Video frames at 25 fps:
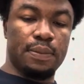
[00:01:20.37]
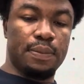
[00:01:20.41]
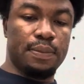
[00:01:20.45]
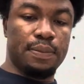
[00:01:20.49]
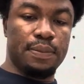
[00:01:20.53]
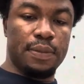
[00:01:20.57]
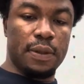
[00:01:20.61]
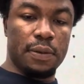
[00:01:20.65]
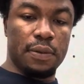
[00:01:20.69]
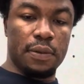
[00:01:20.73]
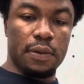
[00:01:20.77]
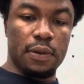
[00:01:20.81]

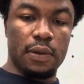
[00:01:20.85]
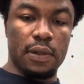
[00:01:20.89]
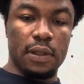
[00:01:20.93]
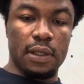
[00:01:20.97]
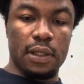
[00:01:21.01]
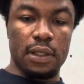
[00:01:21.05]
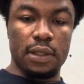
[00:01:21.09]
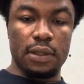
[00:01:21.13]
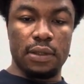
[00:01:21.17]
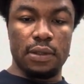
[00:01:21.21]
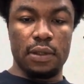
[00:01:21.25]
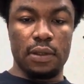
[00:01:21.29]
people
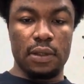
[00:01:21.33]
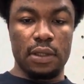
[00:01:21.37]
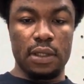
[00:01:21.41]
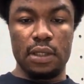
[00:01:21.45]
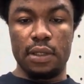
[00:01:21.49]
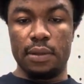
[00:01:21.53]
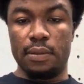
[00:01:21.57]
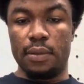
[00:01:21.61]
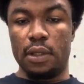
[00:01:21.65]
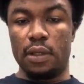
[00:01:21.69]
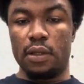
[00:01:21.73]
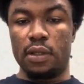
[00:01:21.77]
are talking
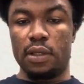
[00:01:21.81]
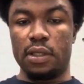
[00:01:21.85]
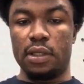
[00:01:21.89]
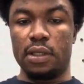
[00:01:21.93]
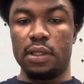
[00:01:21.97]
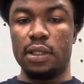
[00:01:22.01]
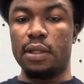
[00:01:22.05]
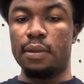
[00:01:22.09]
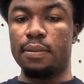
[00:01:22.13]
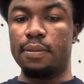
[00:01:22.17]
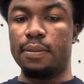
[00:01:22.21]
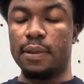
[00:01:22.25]
about in
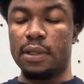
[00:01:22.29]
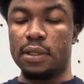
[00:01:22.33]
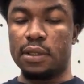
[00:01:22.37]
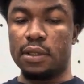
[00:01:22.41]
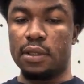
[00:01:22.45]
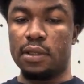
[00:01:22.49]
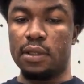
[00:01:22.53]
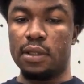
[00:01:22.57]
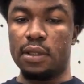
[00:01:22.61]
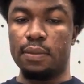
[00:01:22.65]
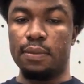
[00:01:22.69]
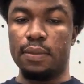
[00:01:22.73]
that
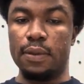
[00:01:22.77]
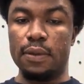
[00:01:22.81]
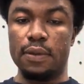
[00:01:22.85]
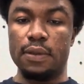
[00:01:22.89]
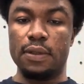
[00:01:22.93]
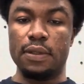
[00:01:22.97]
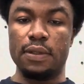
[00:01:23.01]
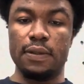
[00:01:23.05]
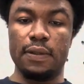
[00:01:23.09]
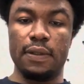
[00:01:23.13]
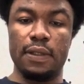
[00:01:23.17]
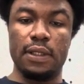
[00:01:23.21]
particular
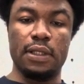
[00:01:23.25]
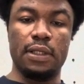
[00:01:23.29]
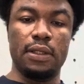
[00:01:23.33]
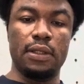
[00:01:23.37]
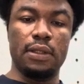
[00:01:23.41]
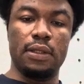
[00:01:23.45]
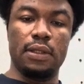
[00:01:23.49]
post, right?